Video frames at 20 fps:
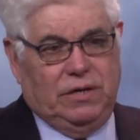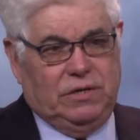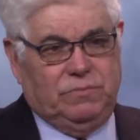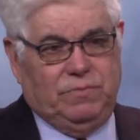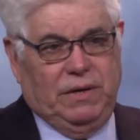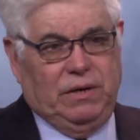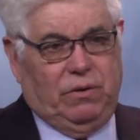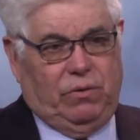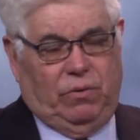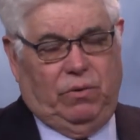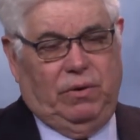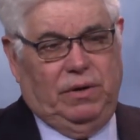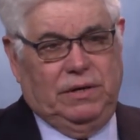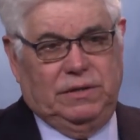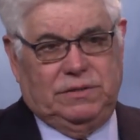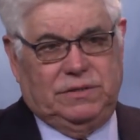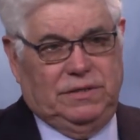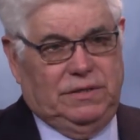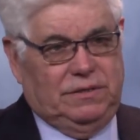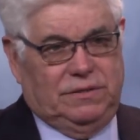has been
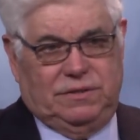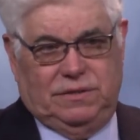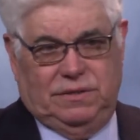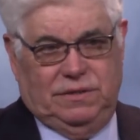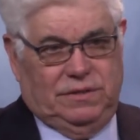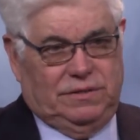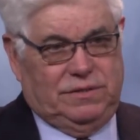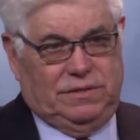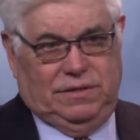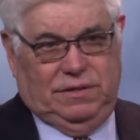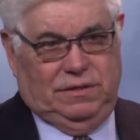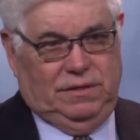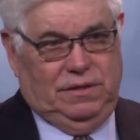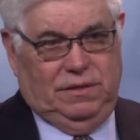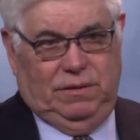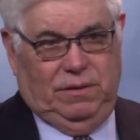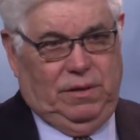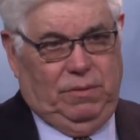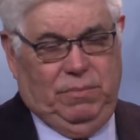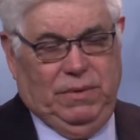growing since the,
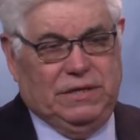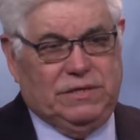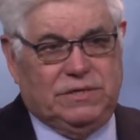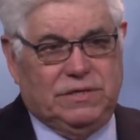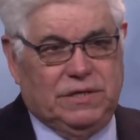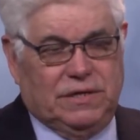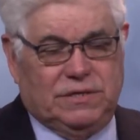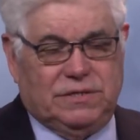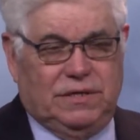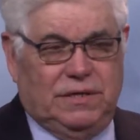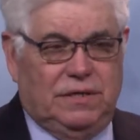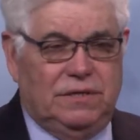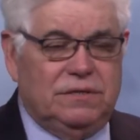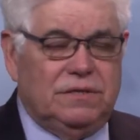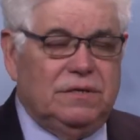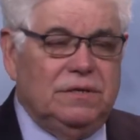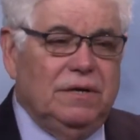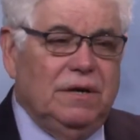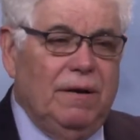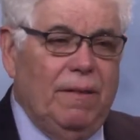the, the mid
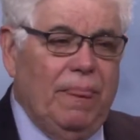60s.